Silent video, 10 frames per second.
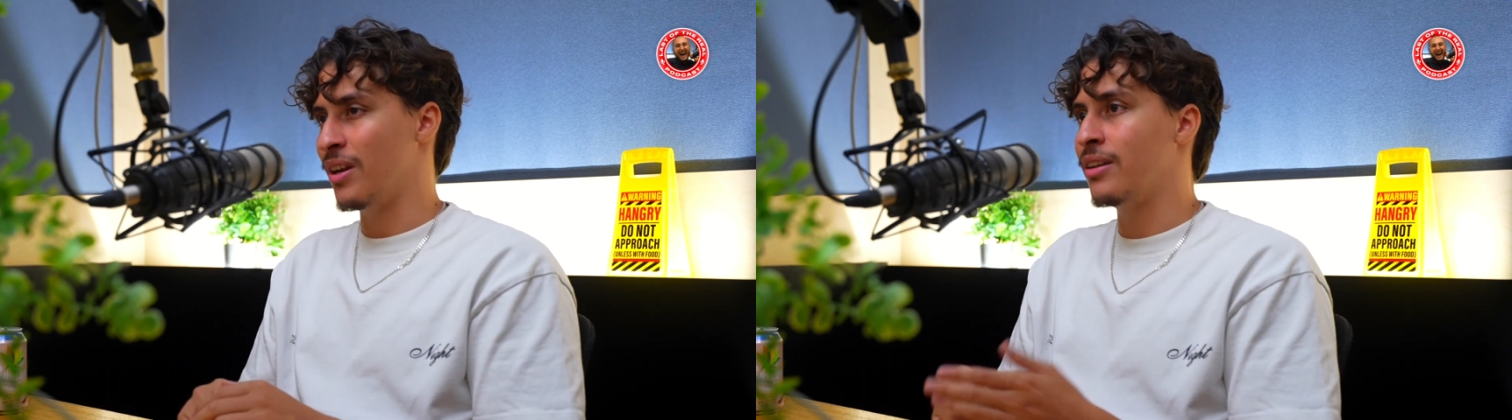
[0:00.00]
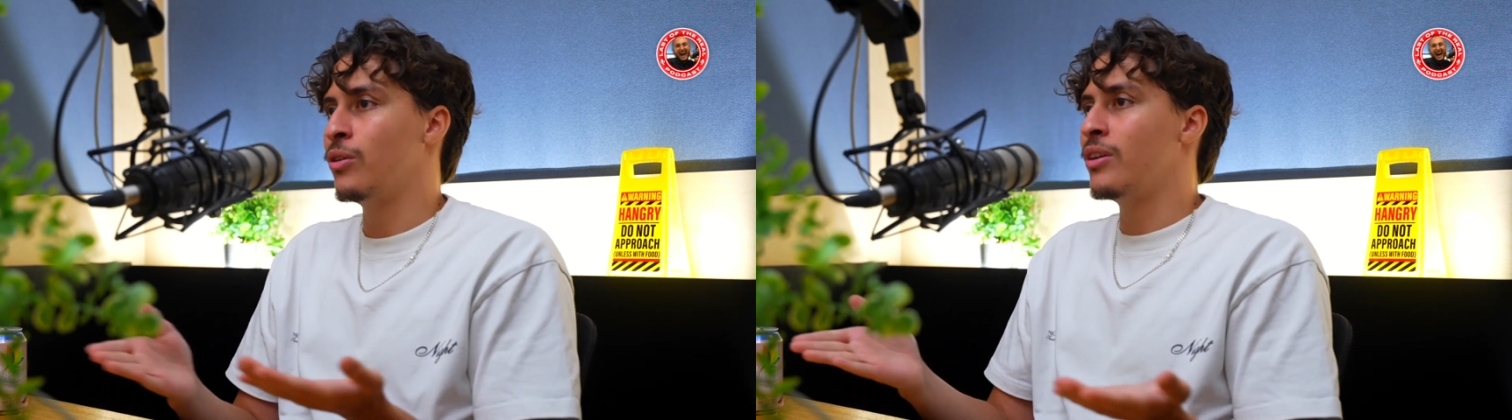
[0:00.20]

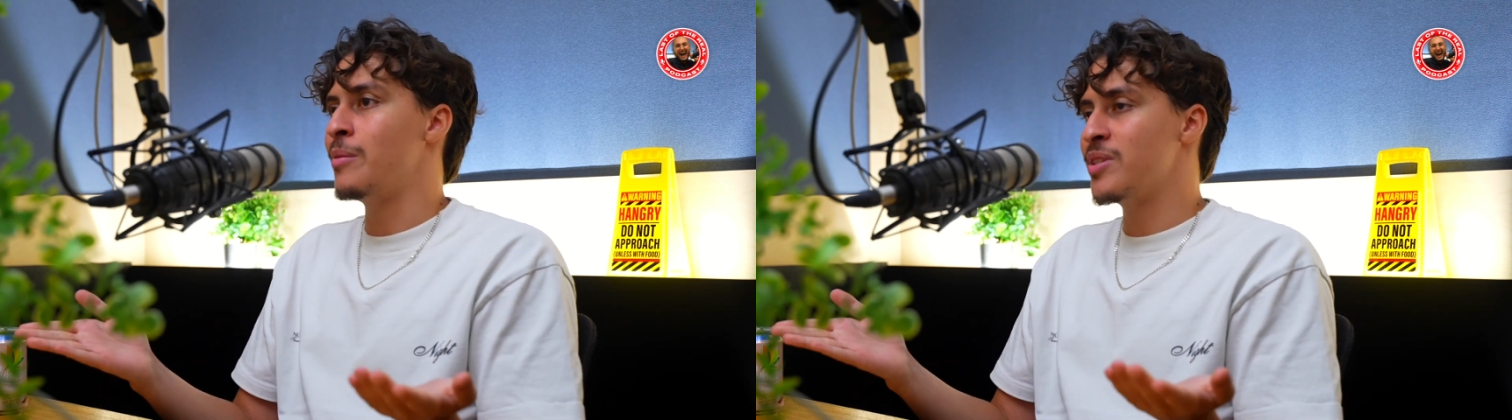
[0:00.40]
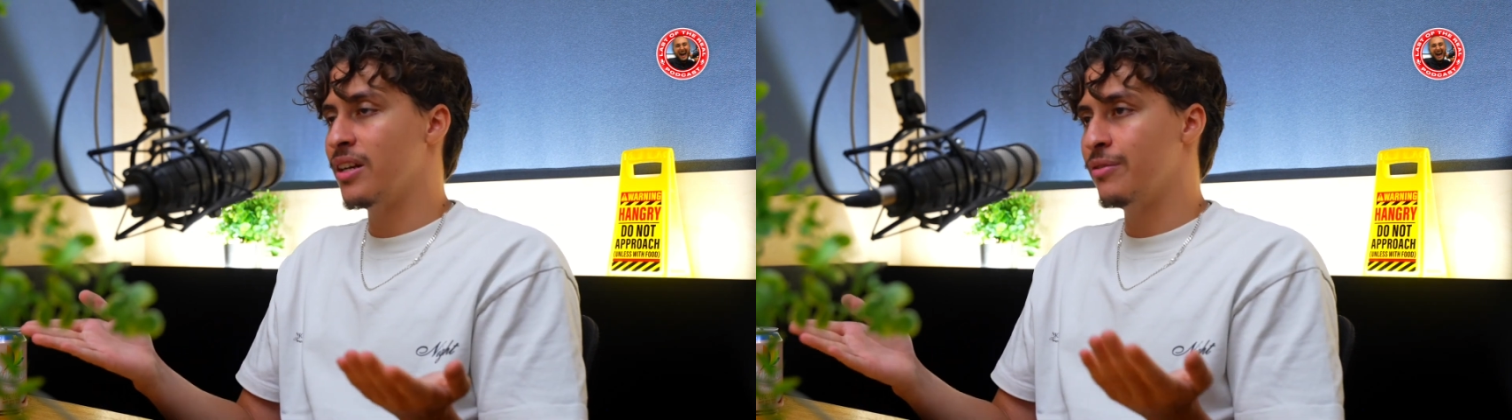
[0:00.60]
Not that I'm
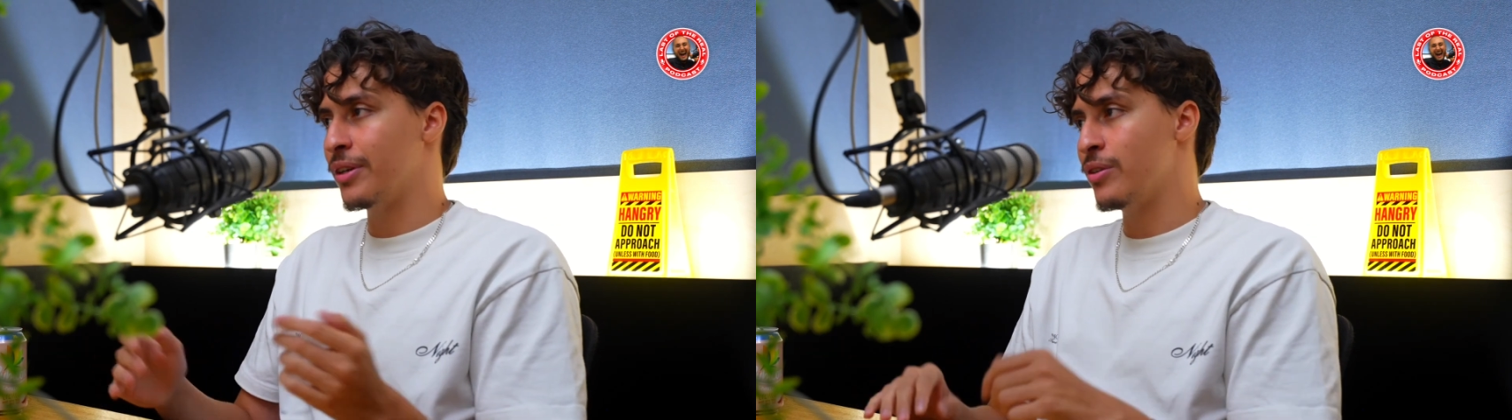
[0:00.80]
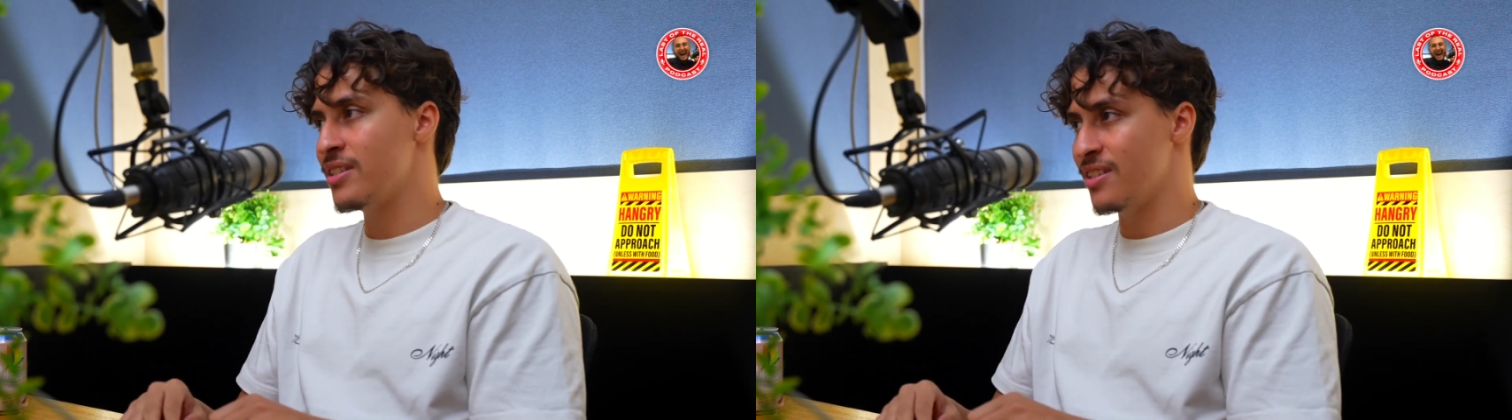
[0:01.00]
saying anything
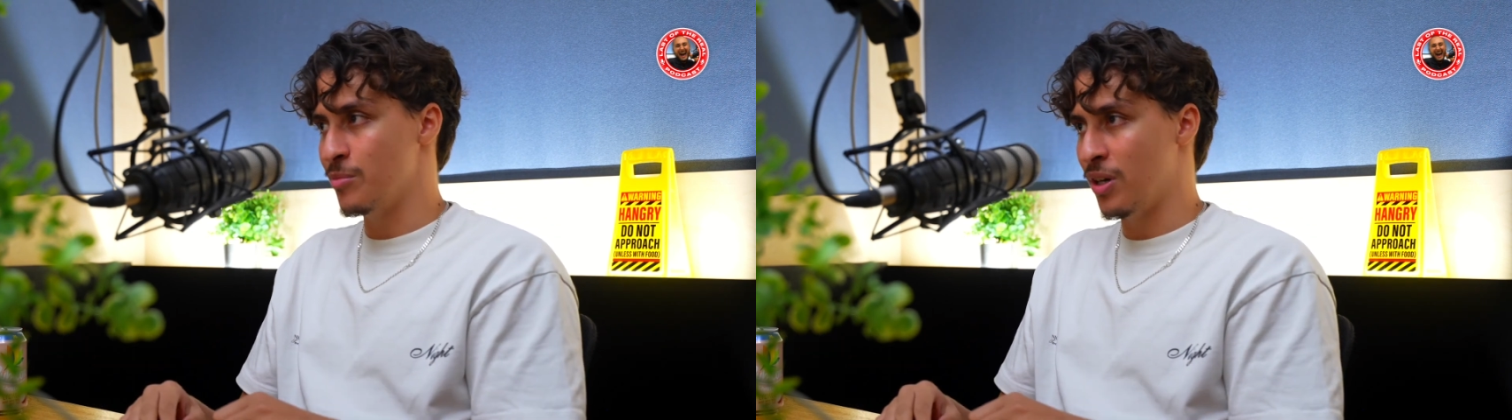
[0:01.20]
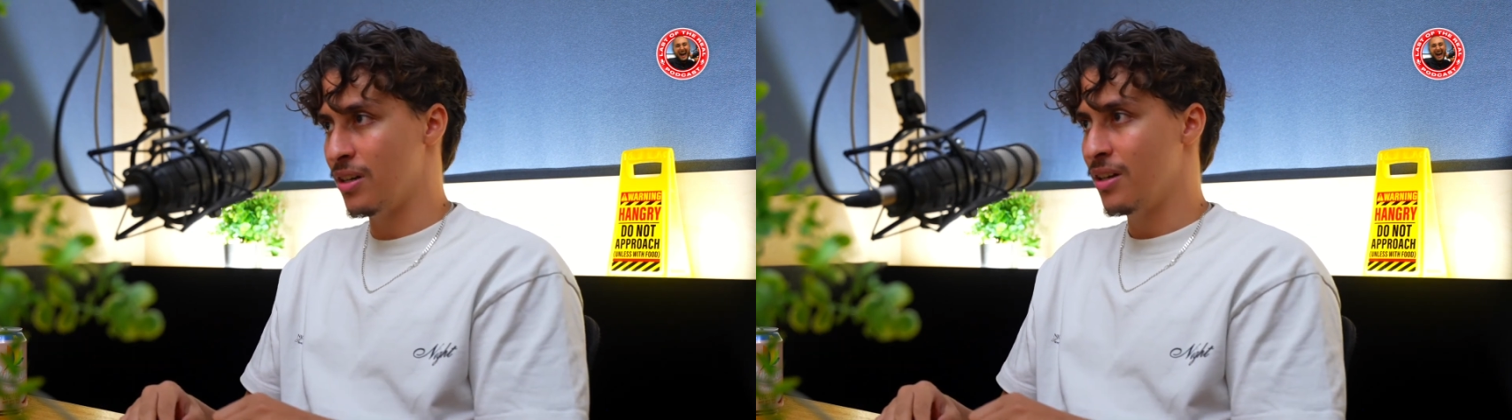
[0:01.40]
crazy,
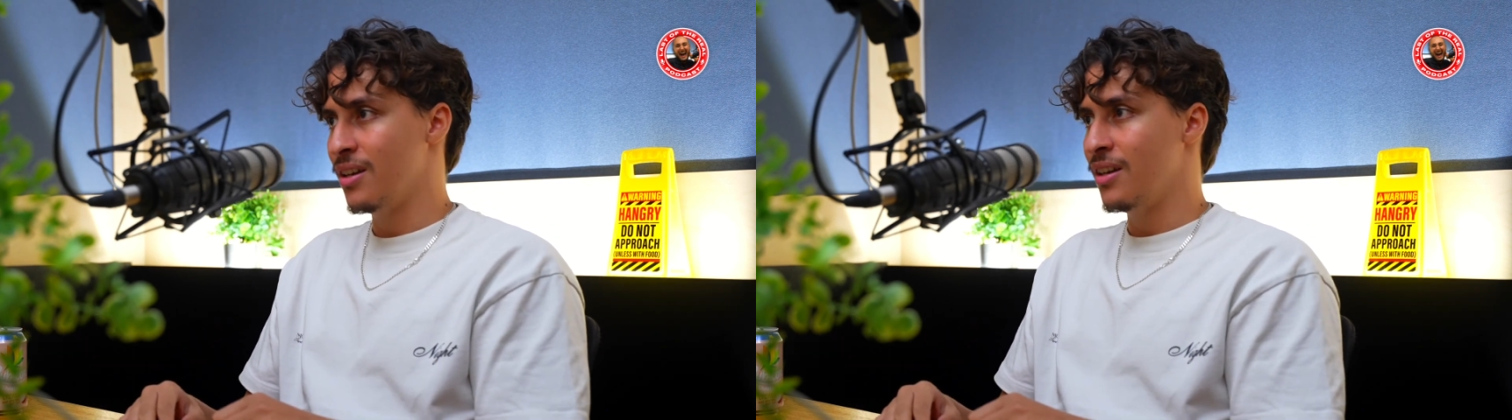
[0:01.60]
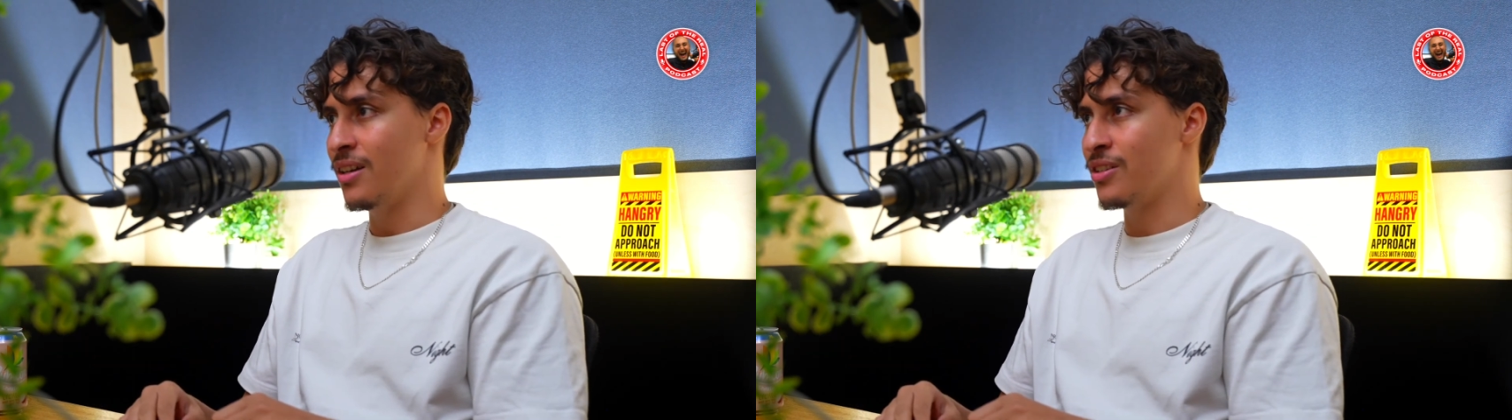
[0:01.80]
but
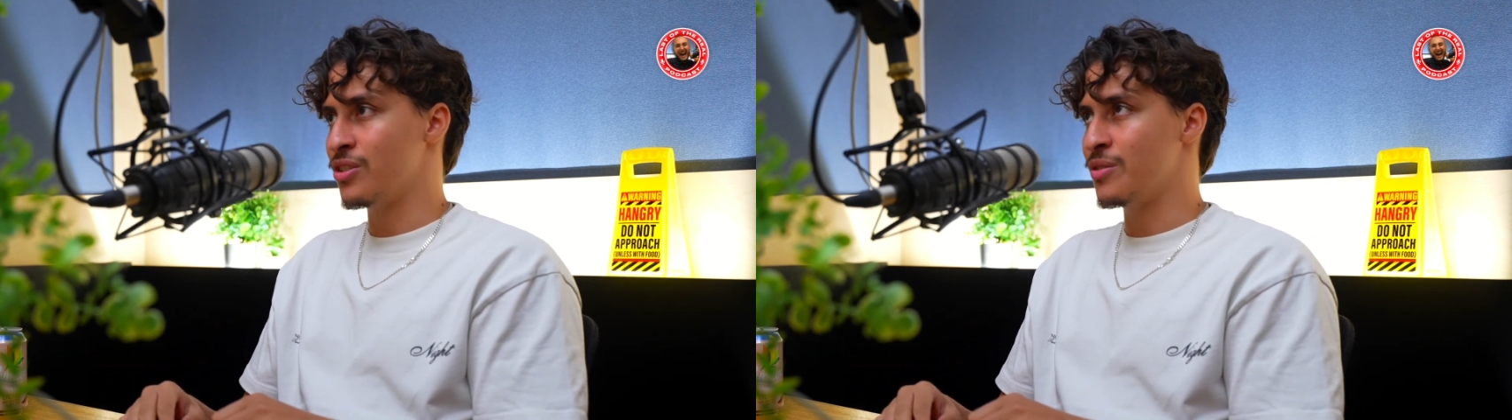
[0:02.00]
it's just